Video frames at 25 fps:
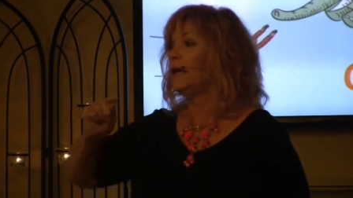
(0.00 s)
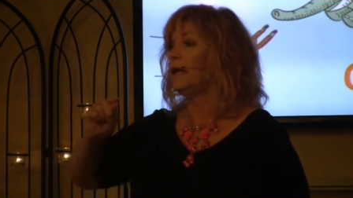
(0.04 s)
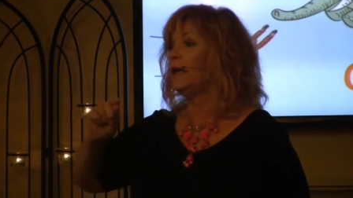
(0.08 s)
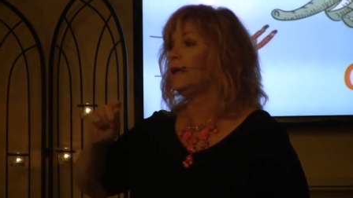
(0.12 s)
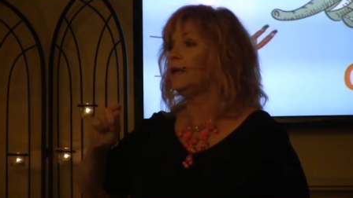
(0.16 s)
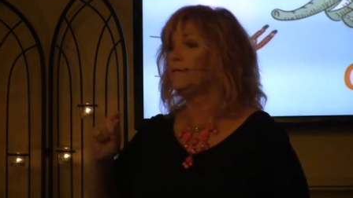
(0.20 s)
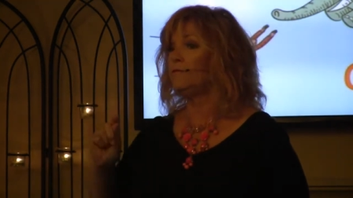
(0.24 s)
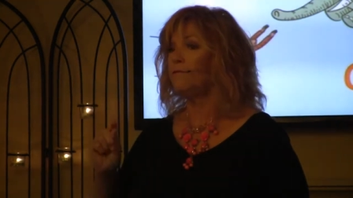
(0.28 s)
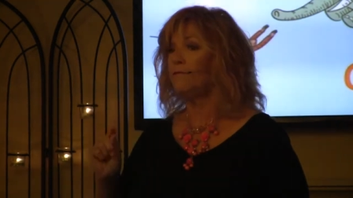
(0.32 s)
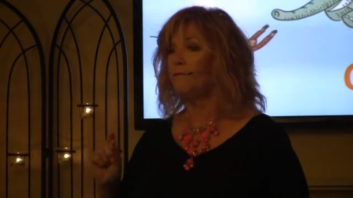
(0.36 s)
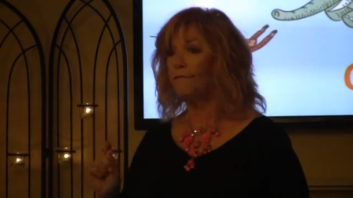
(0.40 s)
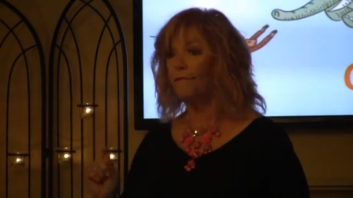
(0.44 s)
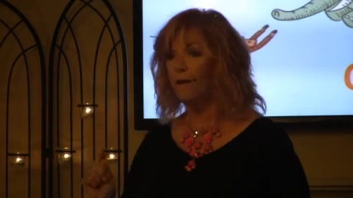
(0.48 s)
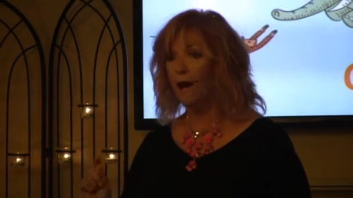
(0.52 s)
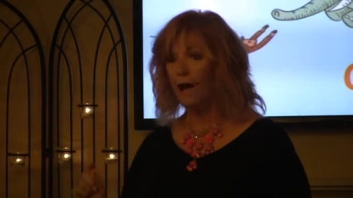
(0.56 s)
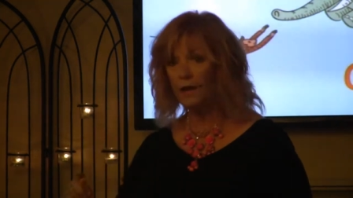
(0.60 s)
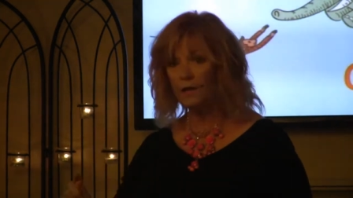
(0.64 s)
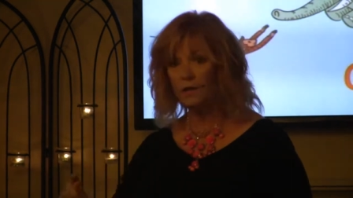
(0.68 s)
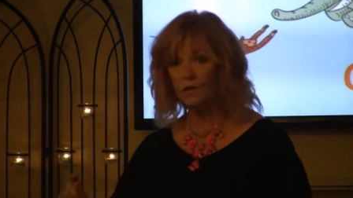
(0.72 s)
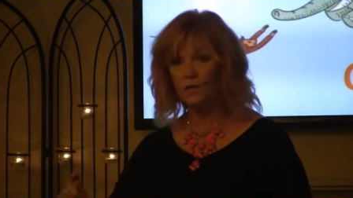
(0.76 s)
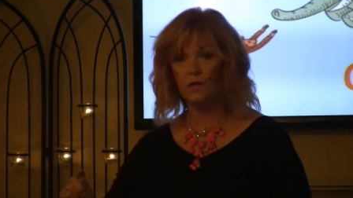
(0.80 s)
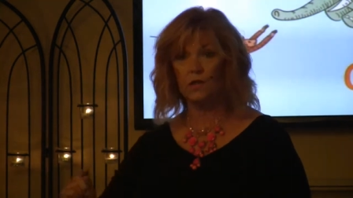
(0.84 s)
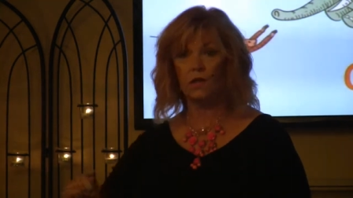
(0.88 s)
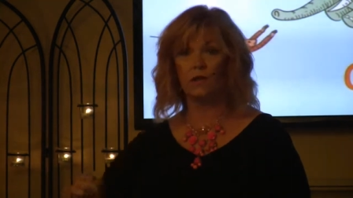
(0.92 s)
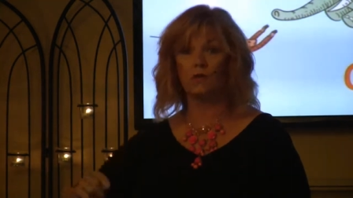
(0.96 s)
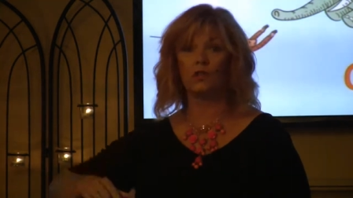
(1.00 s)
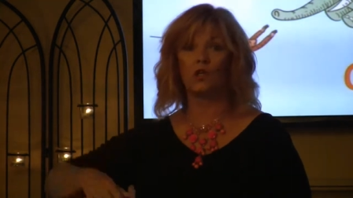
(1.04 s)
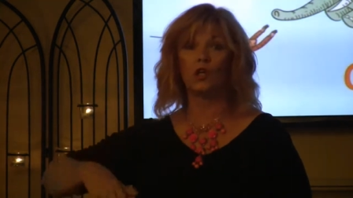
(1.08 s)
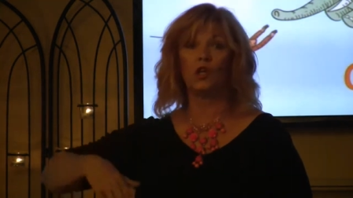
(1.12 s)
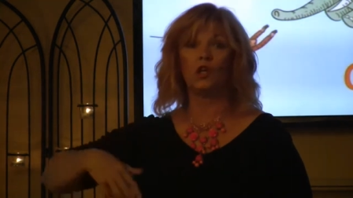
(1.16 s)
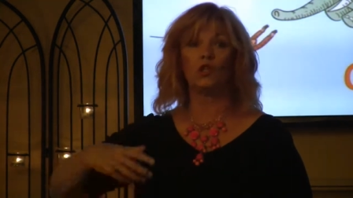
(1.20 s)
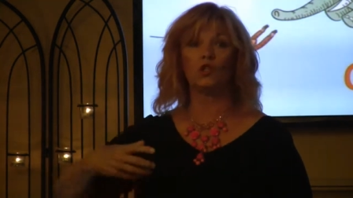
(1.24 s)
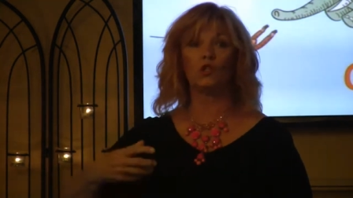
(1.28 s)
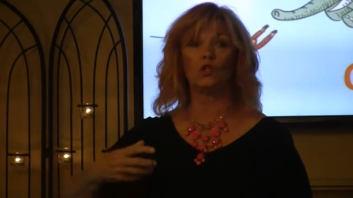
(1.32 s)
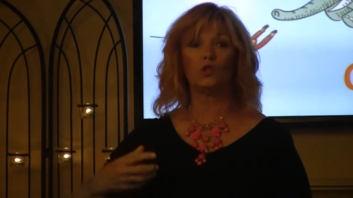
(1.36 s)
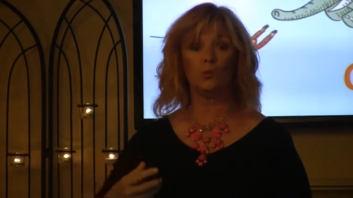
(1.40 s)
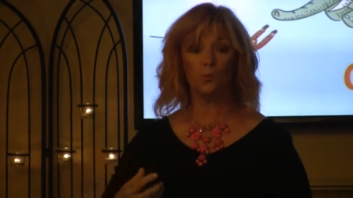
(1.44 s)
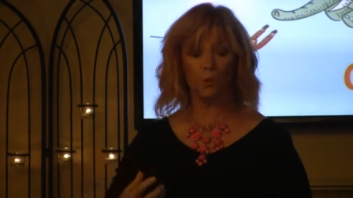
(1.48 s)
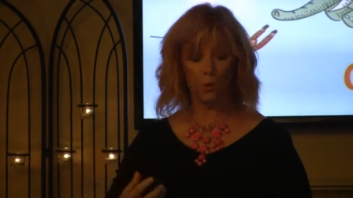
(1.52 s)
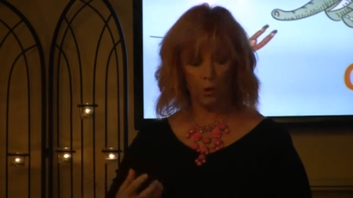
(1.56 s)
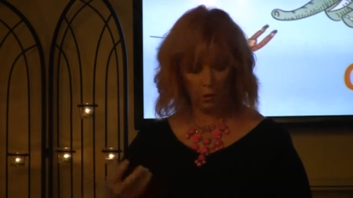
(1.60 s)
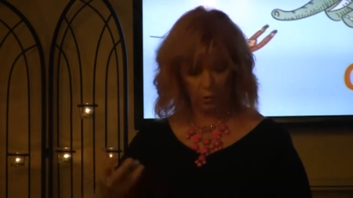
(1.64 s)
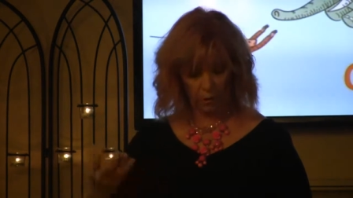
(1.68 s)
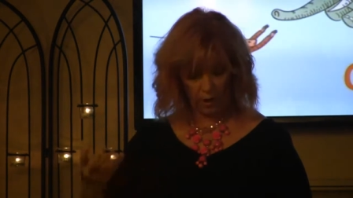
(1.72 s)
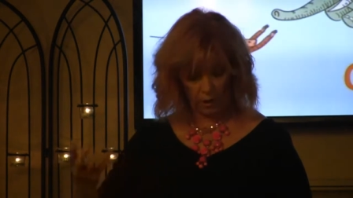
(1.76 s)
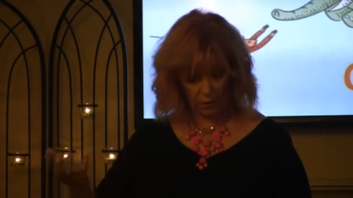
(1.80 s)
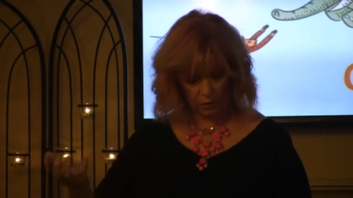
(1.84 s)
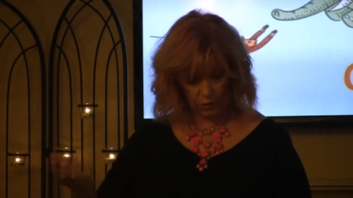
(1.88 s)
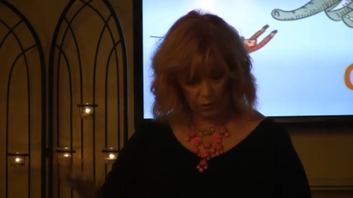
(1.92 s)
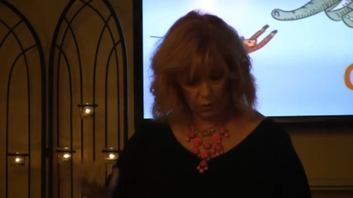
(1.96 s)
invites us to
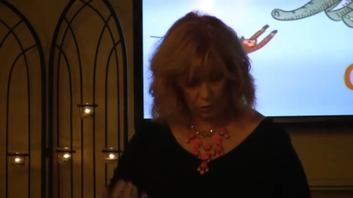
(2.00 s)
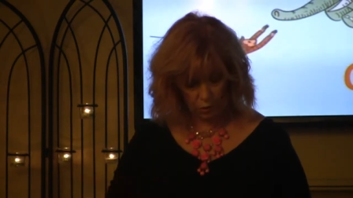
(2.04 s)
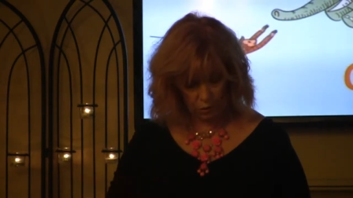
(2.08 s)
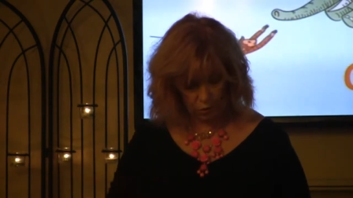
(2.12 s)
progress